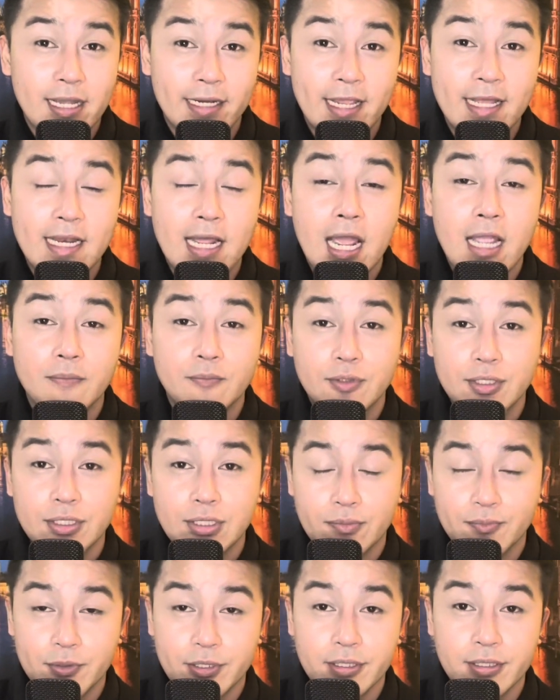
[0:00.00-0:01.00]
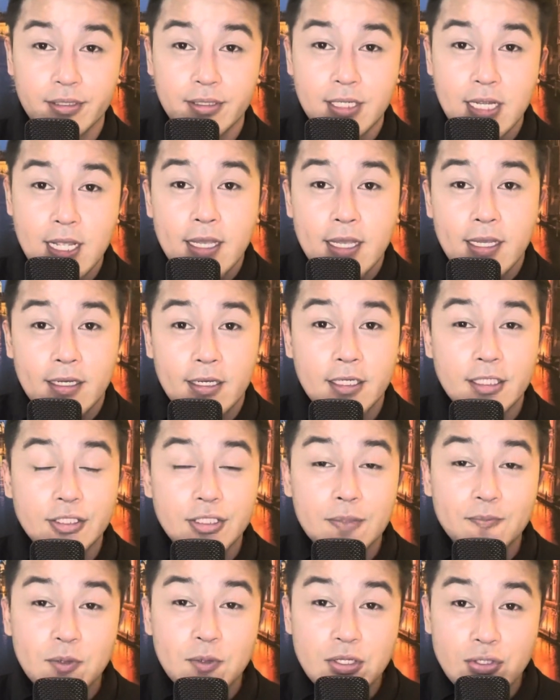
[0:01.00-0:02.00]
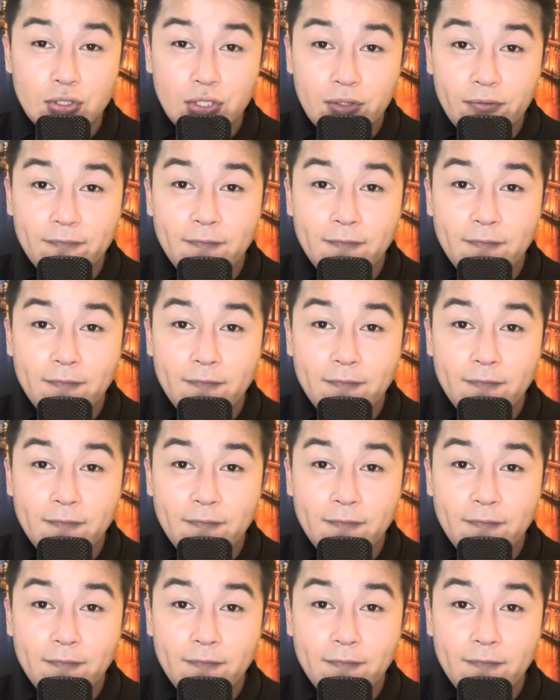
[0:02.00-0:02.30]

Again, I'm Christopher, entrepreneur,